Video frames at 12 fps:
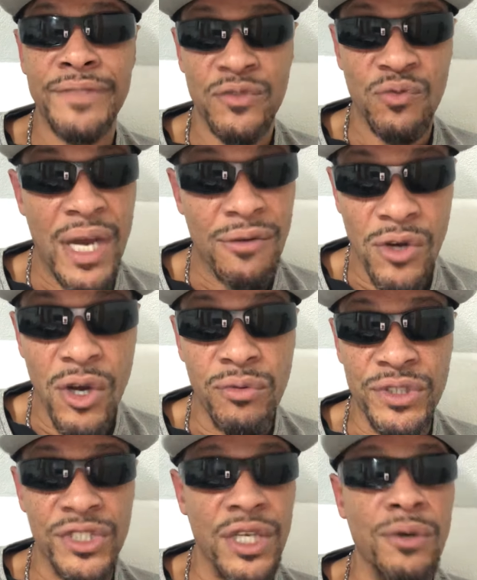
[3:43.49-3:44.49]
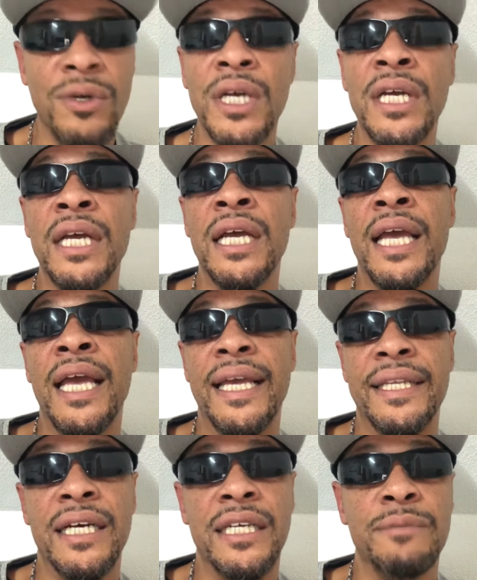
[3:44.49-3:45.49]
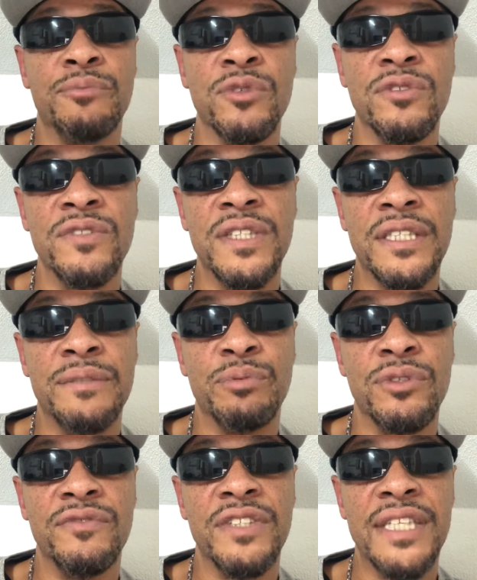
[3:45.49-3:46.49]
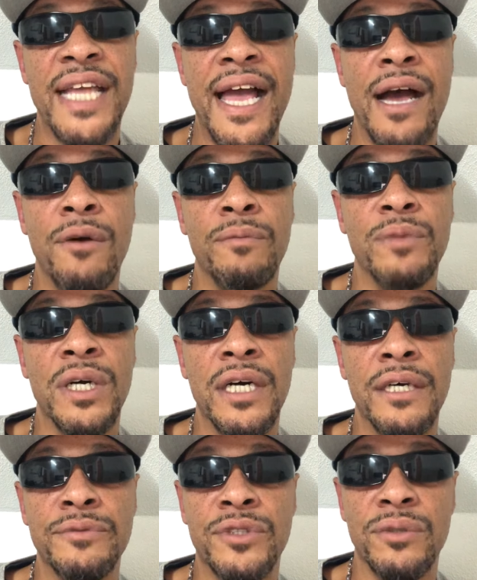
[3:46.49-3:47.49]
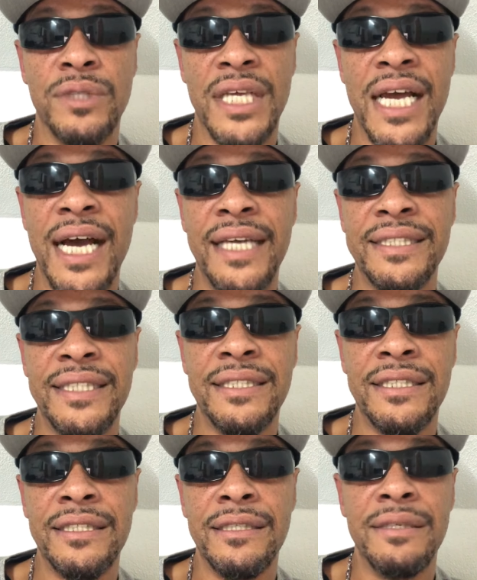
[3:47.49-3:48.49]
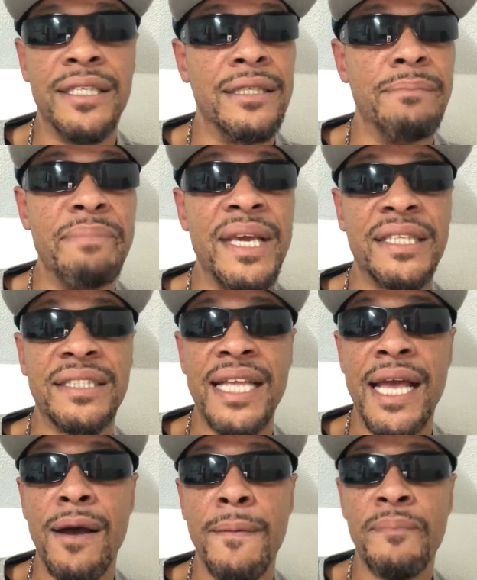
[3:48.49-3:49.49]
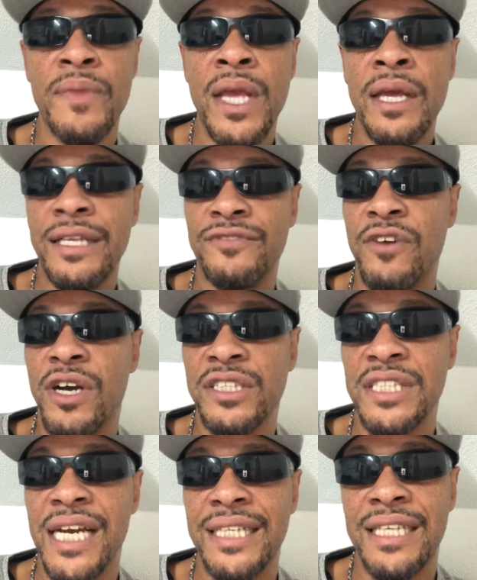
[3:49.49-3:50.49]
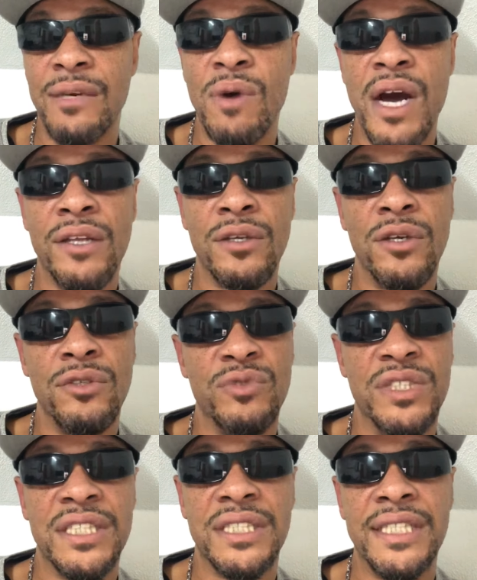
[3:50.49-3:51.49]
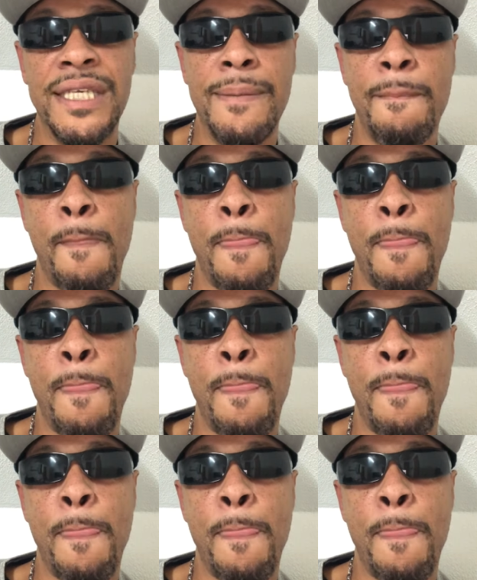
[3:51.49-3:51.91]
That's why I roll with Joe. And he proved it now. So the guy's in the mix now. As far as Deontay Wilder goes, we'll just see.